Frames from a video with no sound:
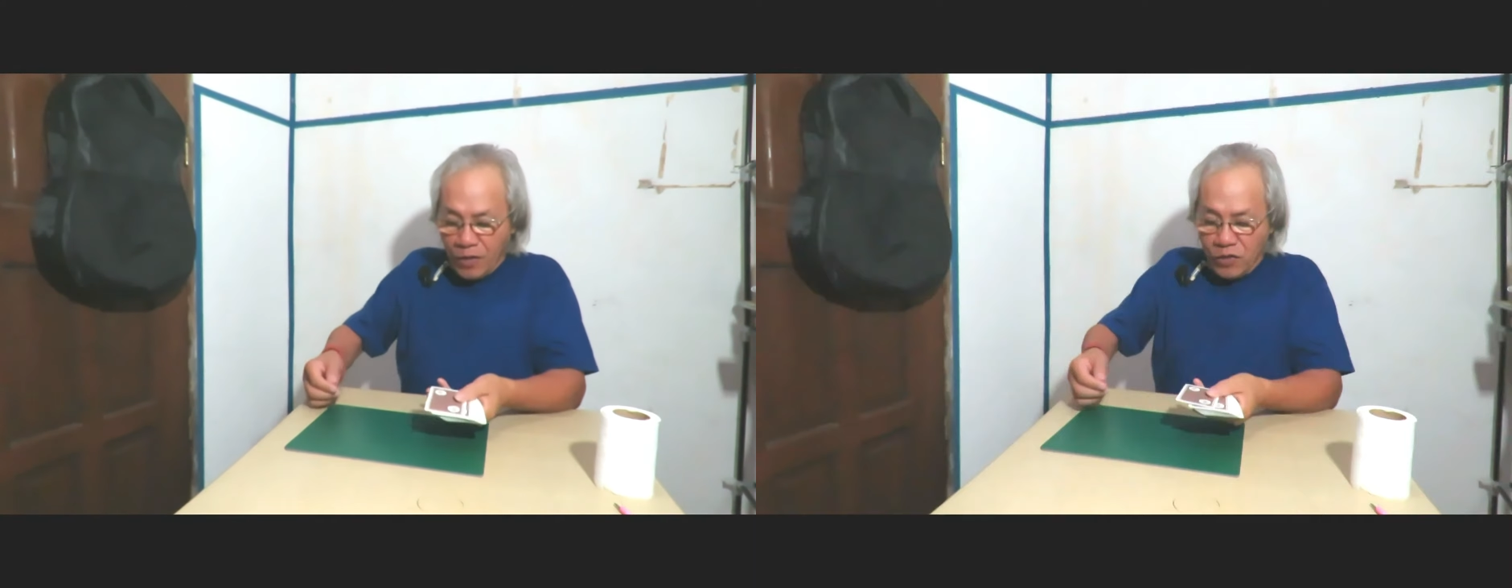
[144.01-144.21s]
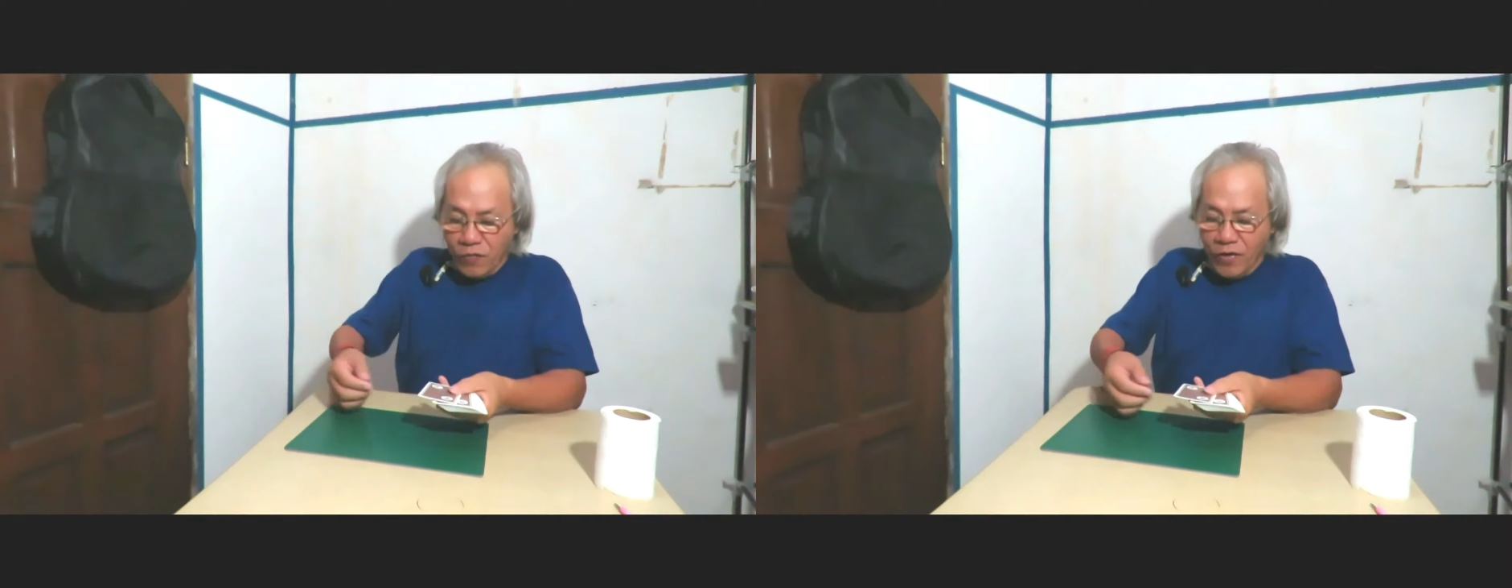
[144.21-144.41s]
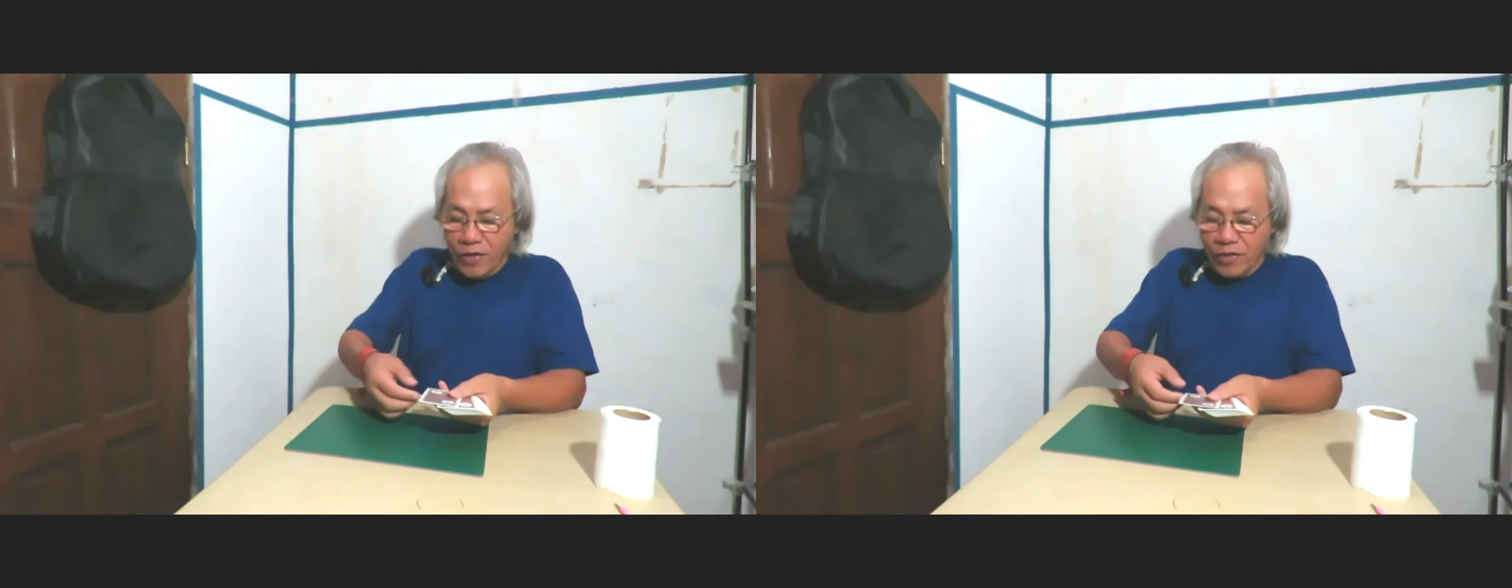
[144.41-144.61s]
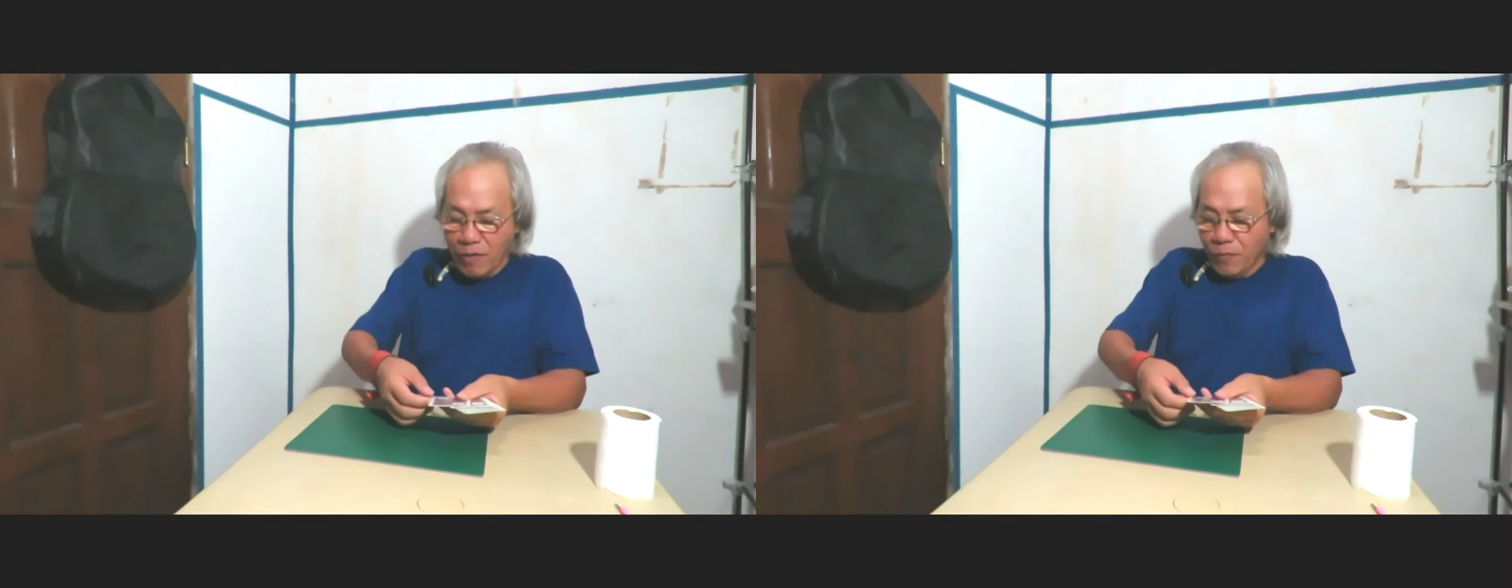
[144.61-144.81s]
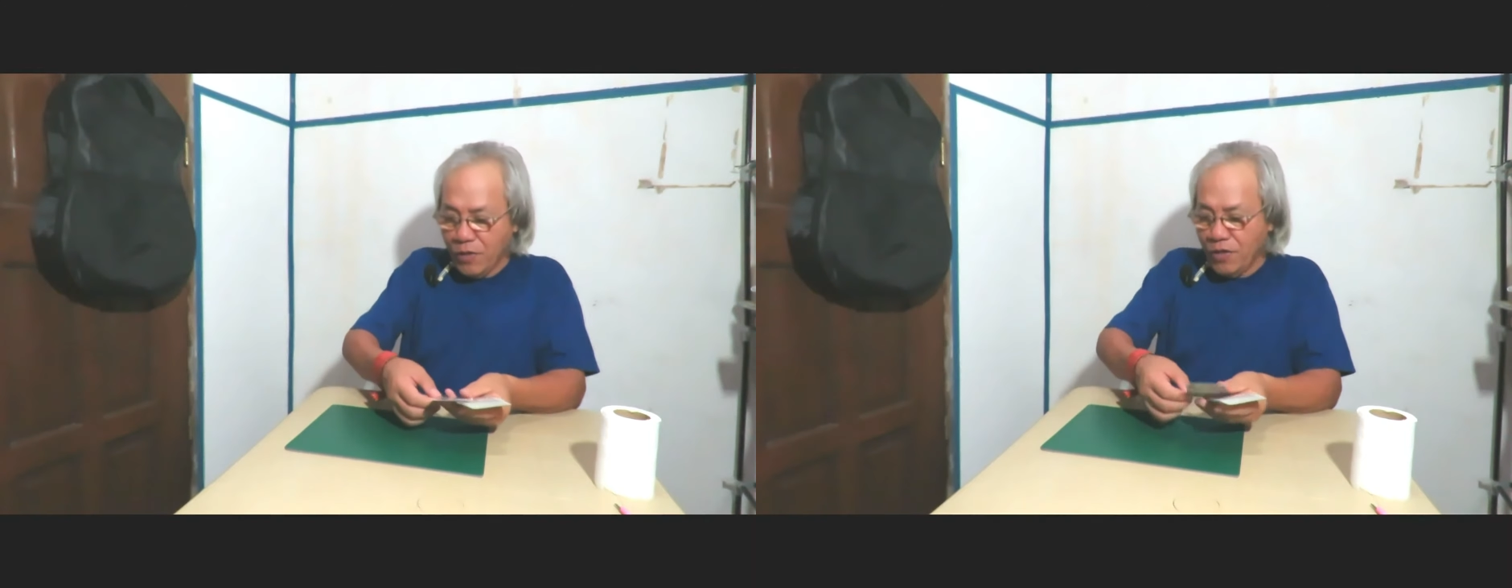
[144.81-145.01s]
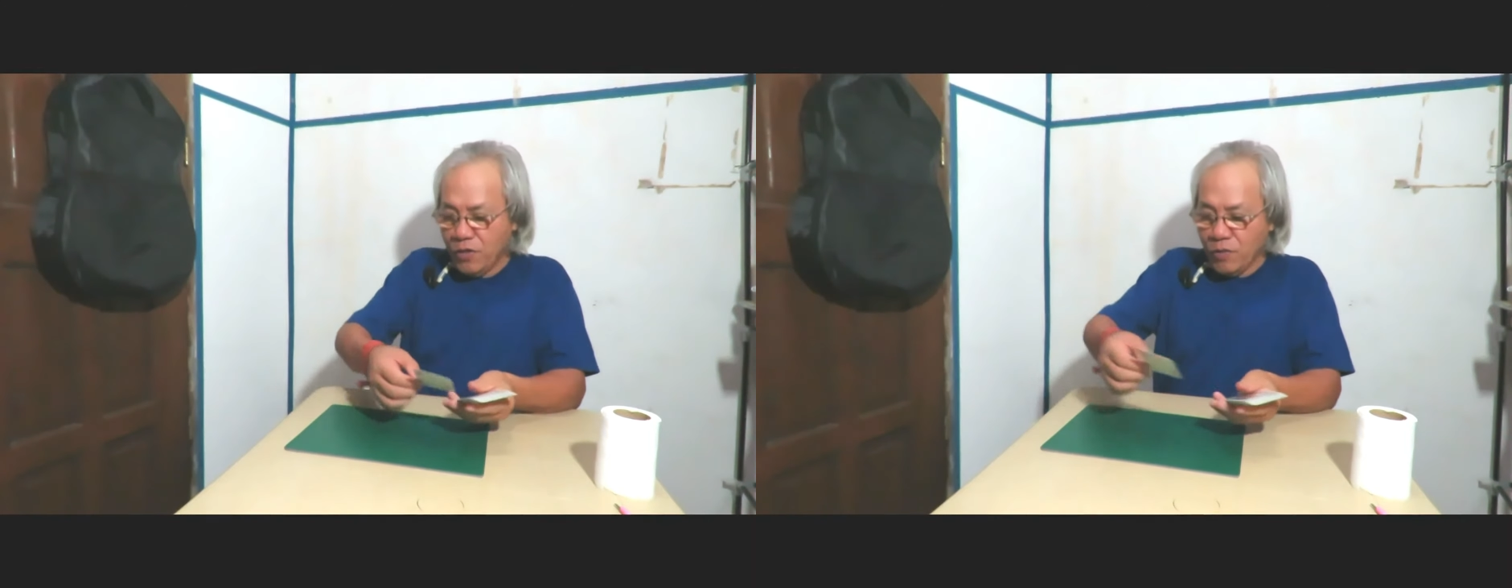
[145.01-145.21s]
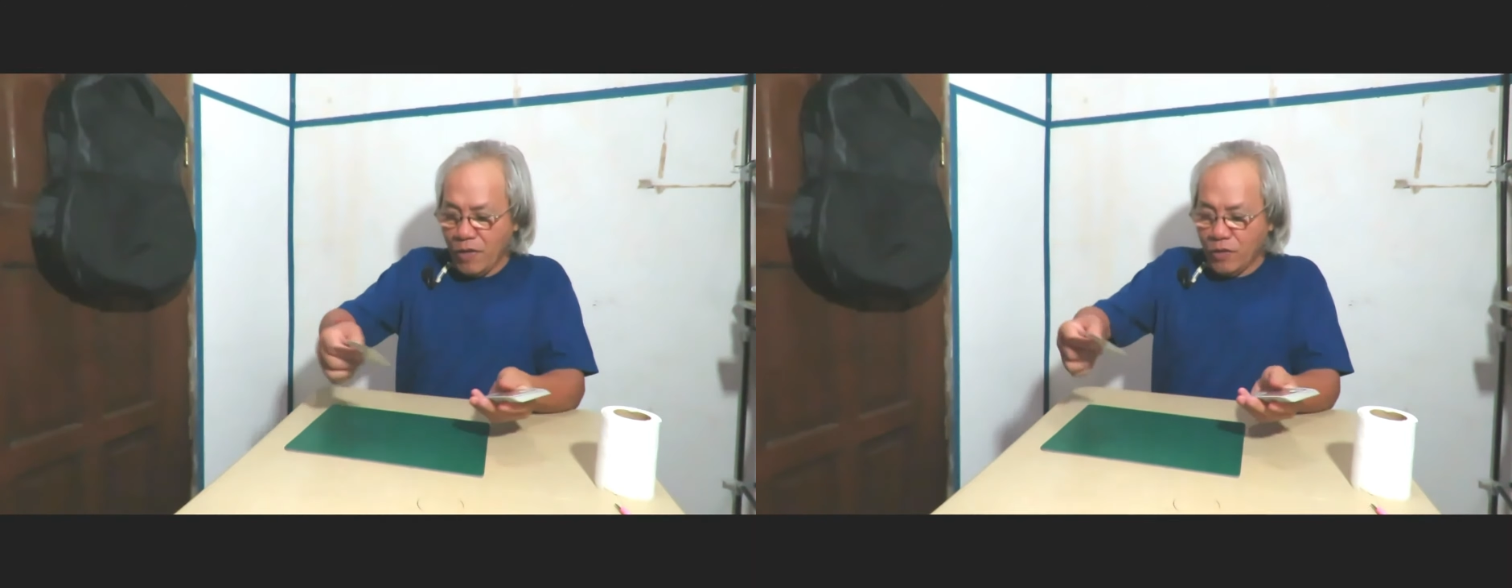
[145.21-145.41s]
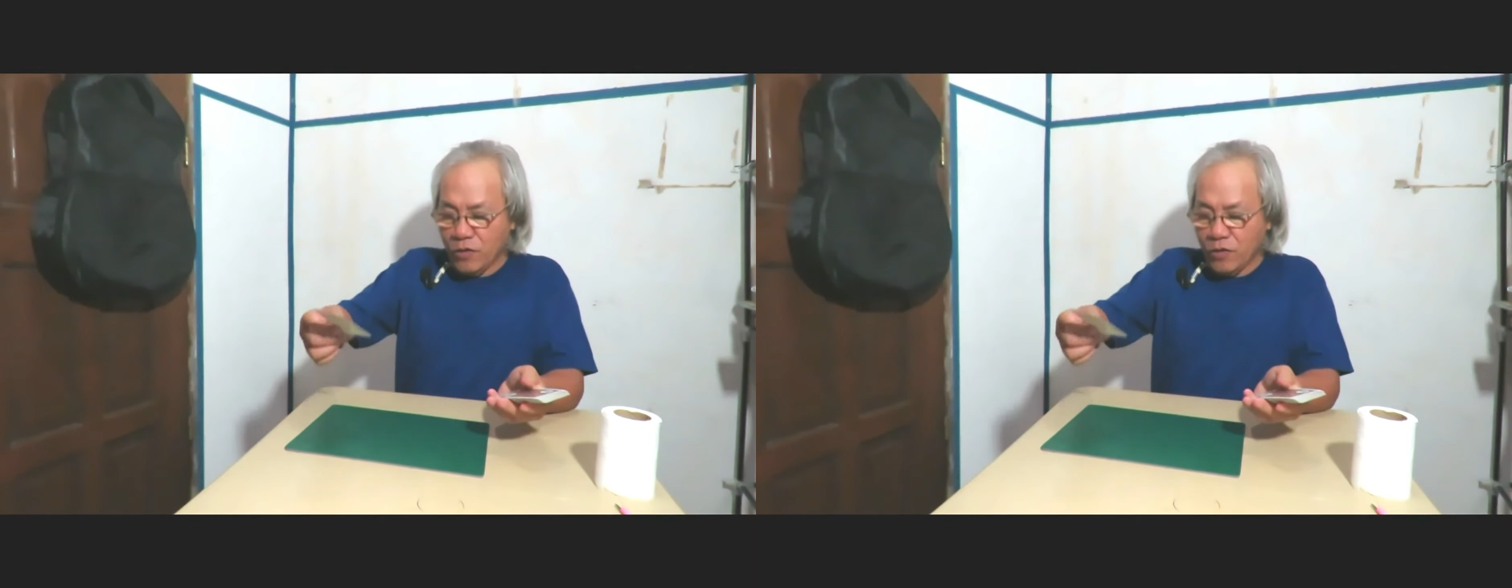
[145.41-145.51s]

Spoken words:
So for example, this one.